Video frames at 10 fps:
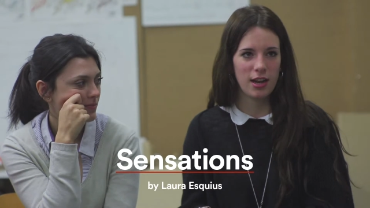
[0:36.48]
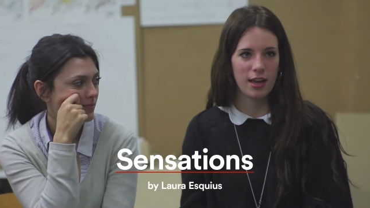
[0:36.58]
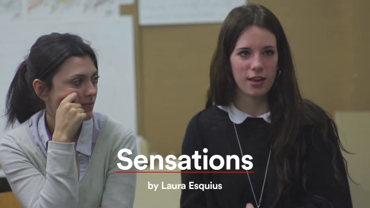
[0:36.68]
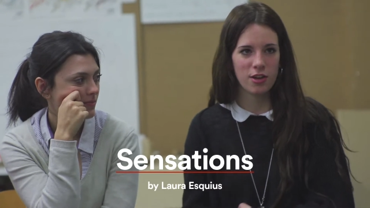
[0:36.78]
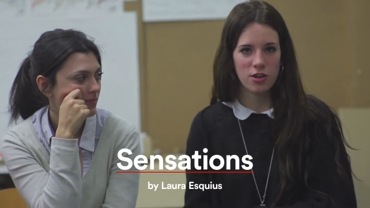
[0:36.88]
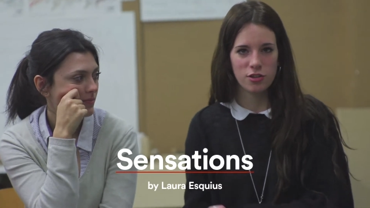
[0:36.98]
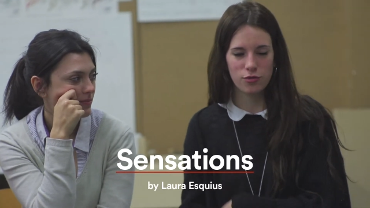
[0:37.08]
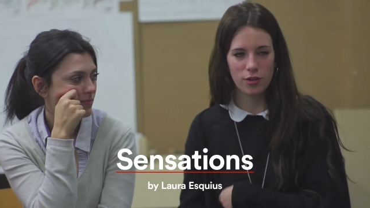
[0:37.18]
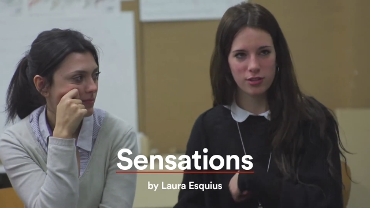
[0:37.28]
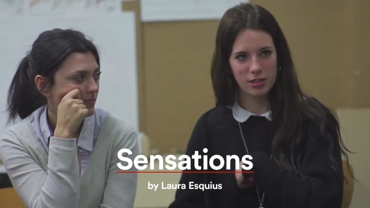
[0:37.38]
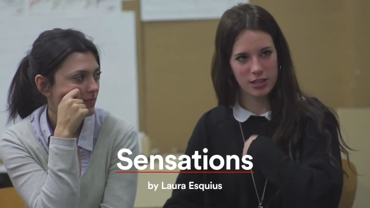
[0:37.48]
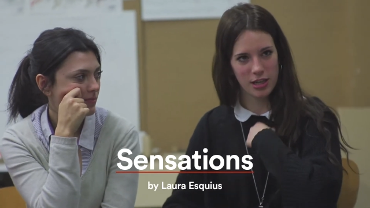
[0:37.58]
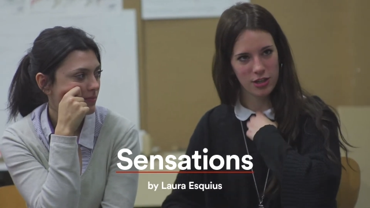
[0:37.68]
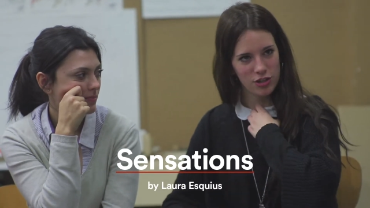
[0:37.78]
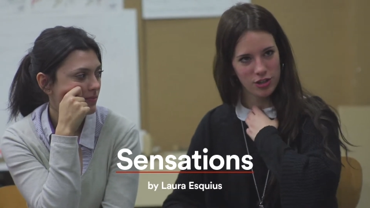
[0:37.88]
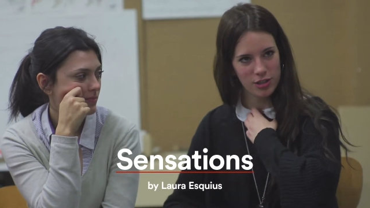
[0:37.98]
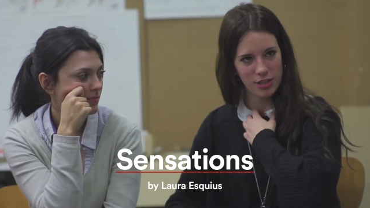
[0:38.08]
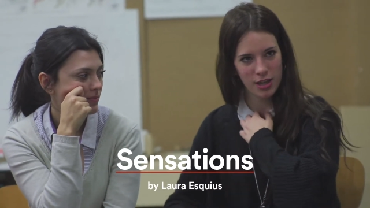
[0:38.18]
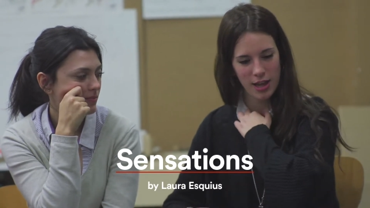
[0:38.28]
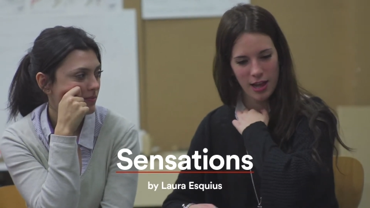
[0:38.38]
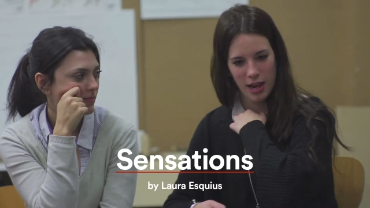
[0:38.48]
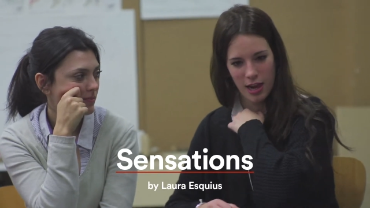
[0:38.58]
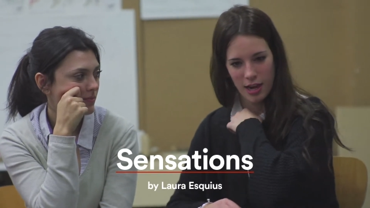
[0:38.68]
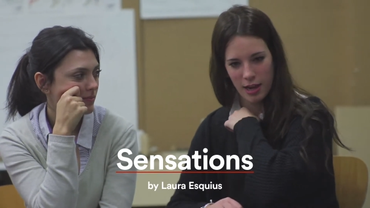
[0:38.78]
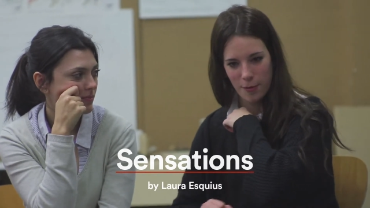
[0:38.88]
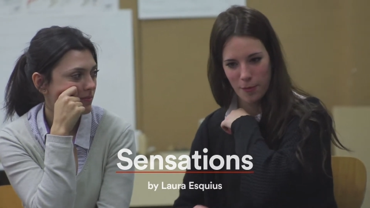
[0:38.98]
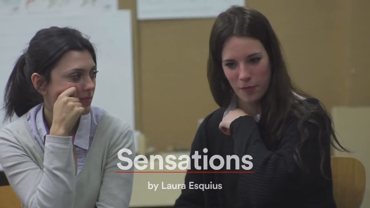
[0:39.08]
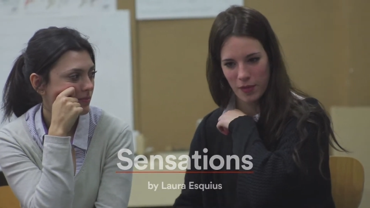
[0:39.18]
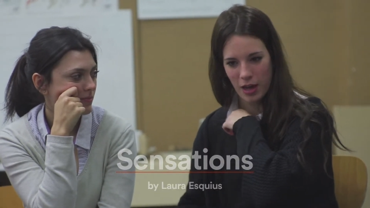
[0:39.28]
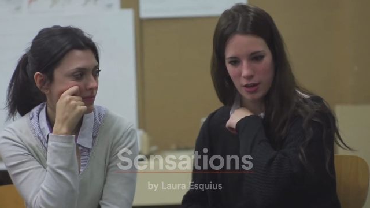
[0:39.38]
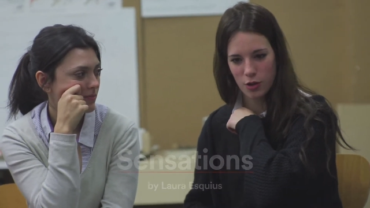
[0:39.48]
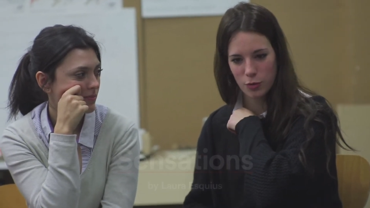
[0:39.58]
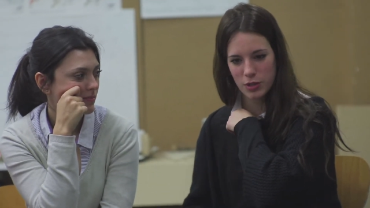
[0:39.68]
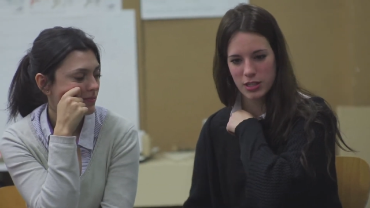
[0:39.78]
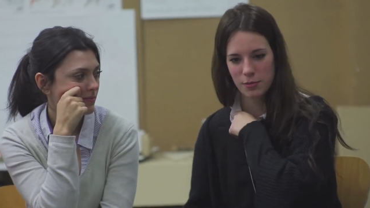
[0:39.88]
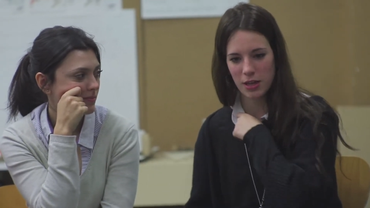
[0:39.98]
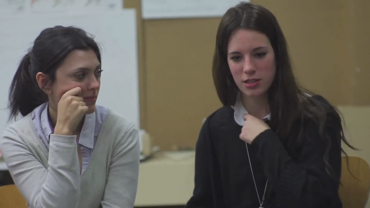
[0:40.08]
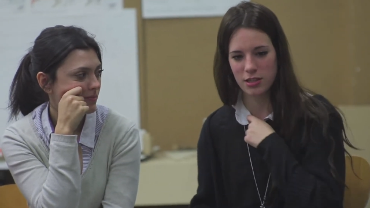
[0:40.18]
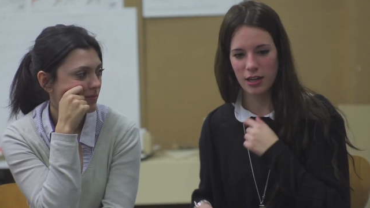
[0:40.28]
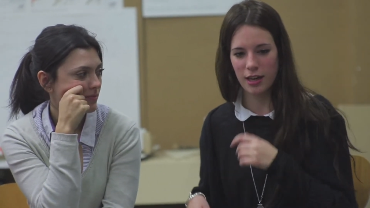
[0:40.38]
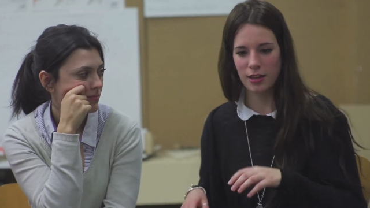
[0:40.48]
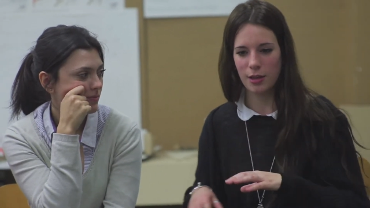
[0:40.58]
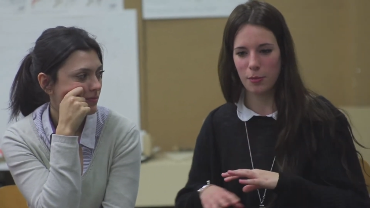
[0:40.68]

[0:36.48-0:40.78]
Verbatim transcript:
Speaker 1: like strong sensations um, I always imagine like the